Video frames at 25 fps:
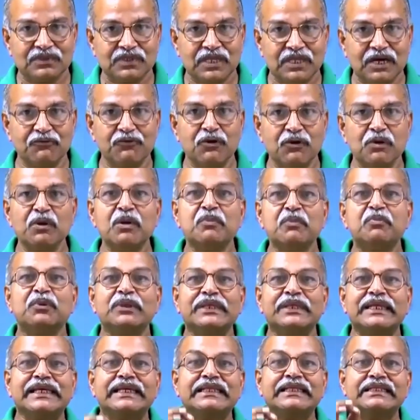Now, we will be
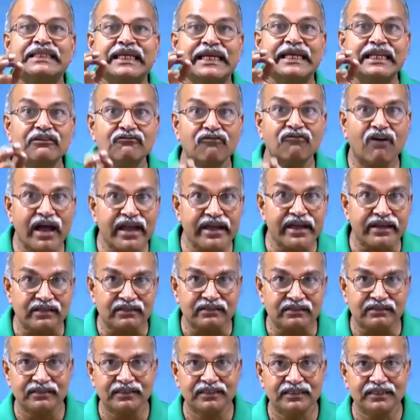putting a thin
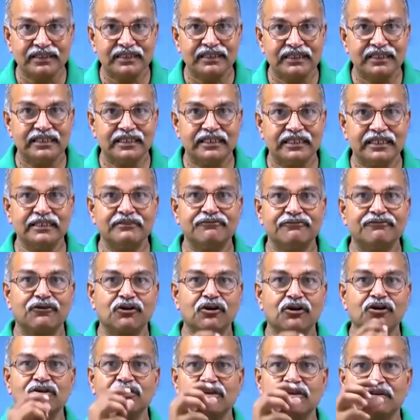wire in
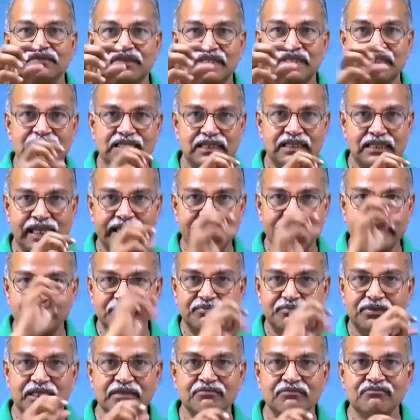front of this
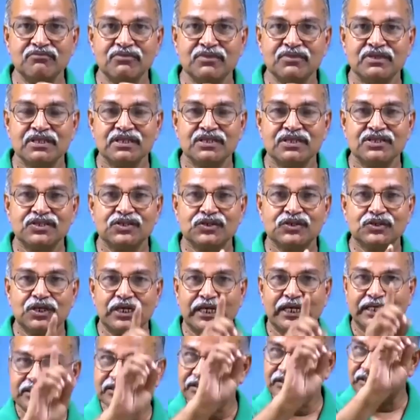light beam. So,
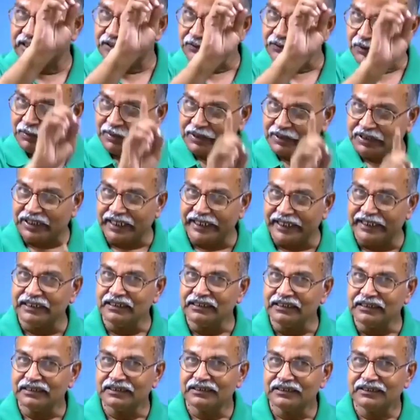and it will be
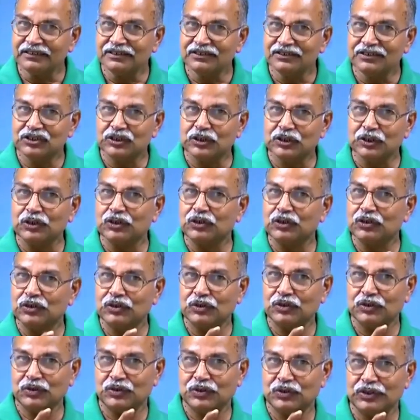thin.
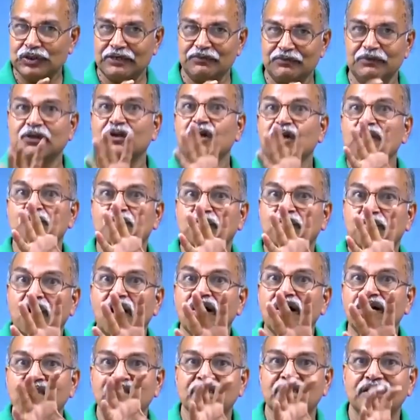So, it will not
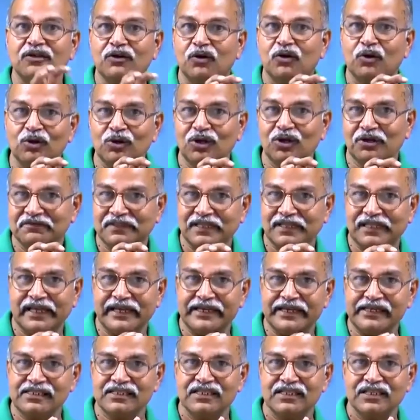block the whole of the
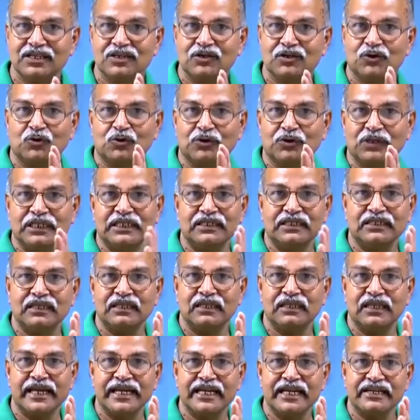light, only the
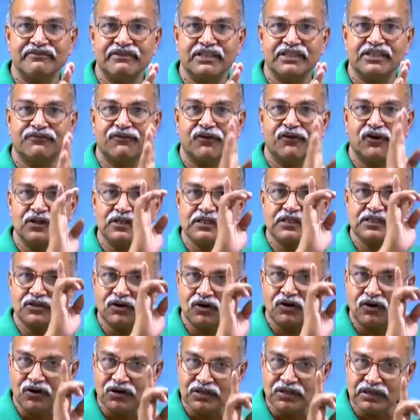light which falls
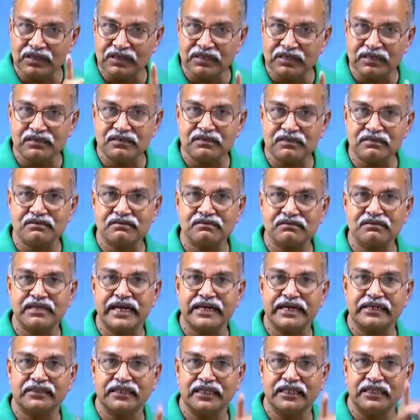on
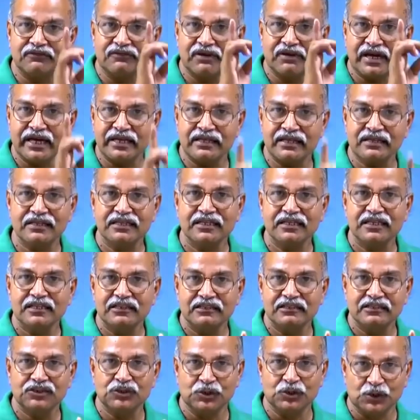that thin wire
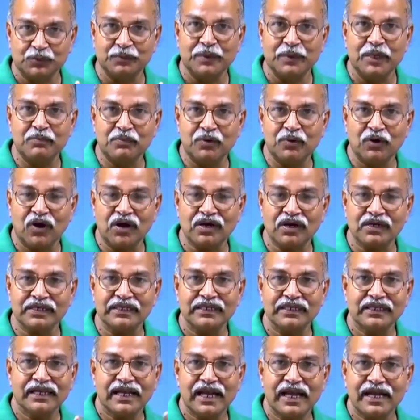should be
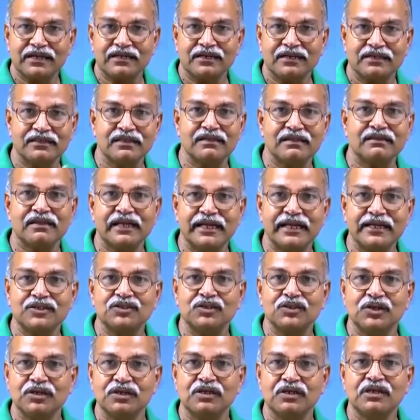blocked and other light
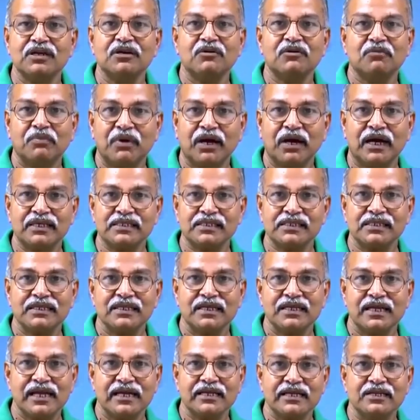should pass,
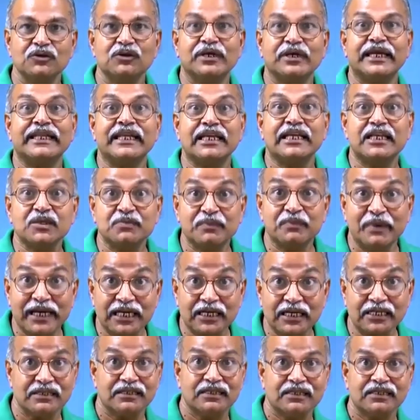and you can
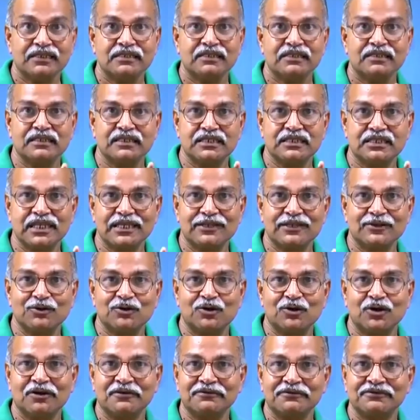expect the
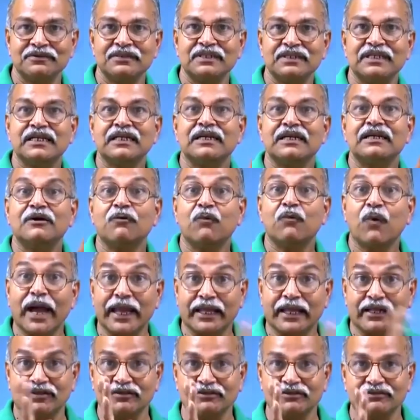shadow of a
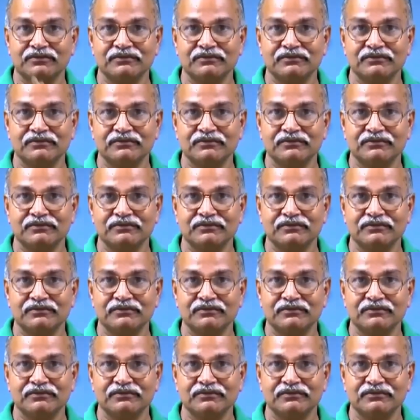wire.